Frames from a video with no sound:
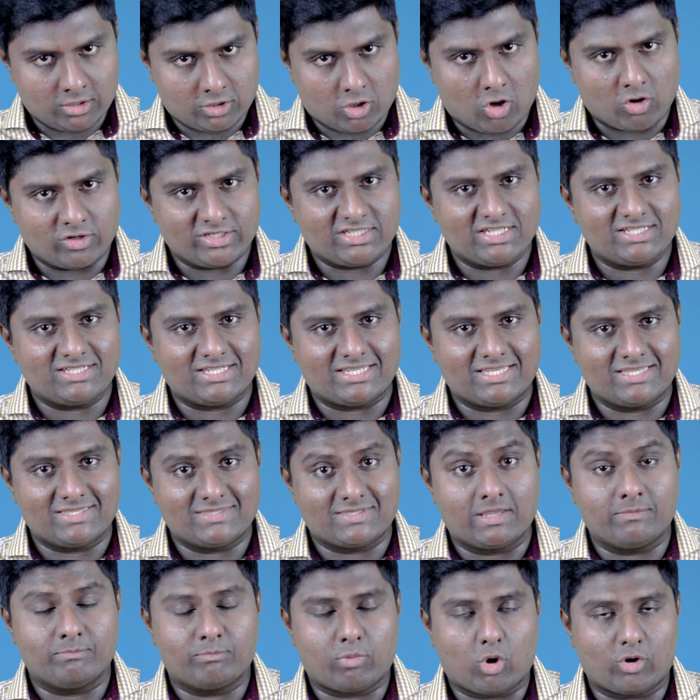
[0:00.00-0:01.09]
Content is
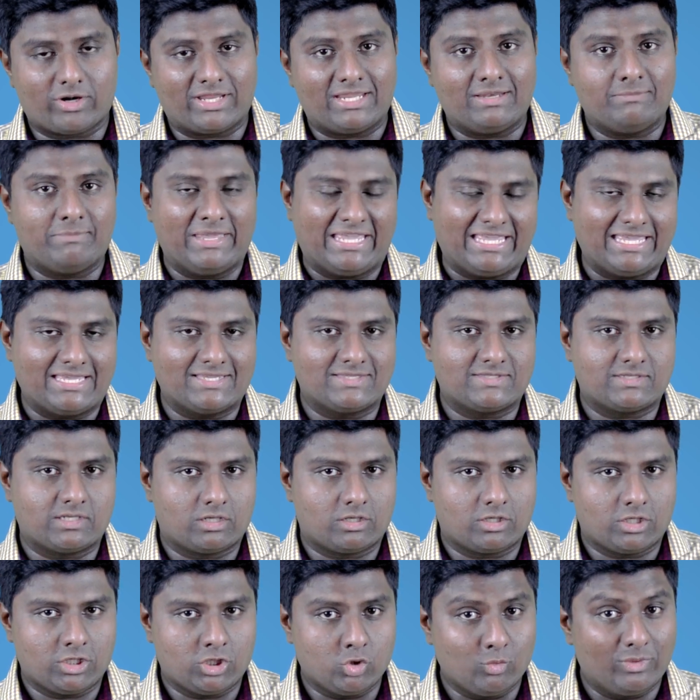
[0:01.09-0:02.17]
important because
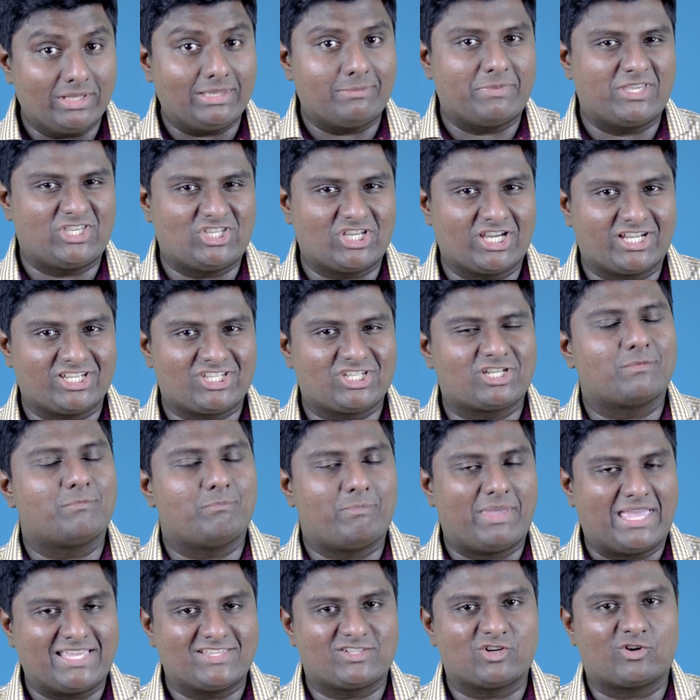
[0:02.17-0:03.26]
you will be judged
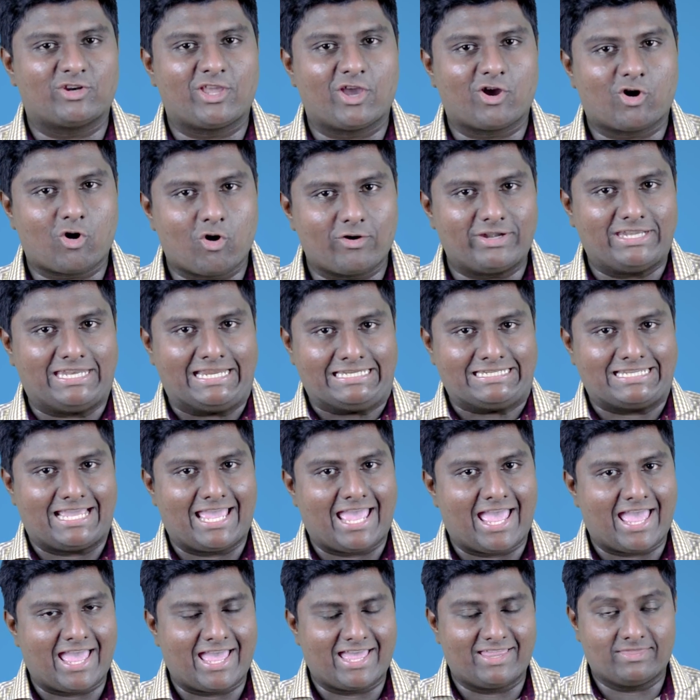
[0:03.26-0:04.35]
based on your content
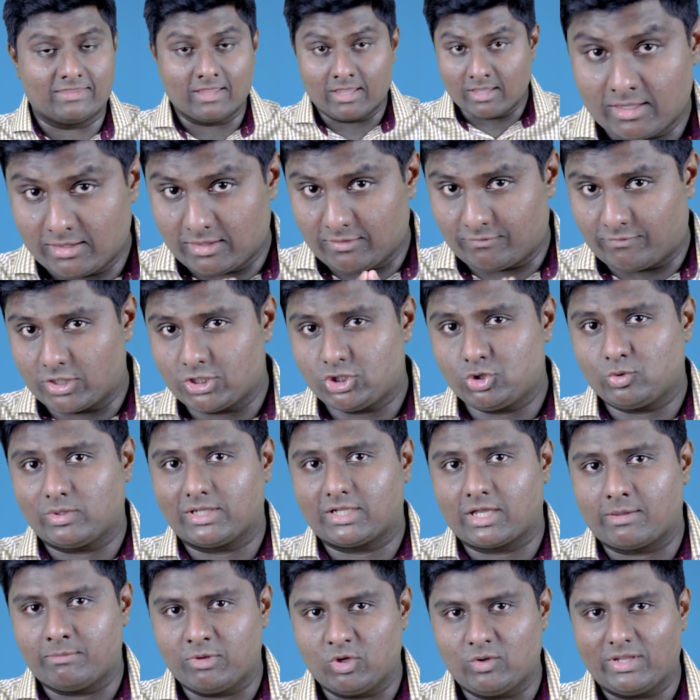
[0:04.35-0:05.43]
and the virtual
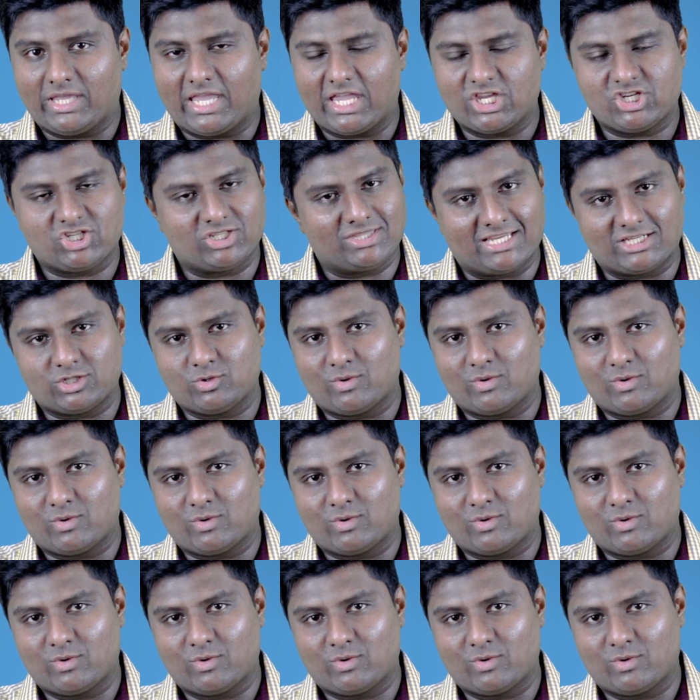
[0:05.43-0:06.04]
communication that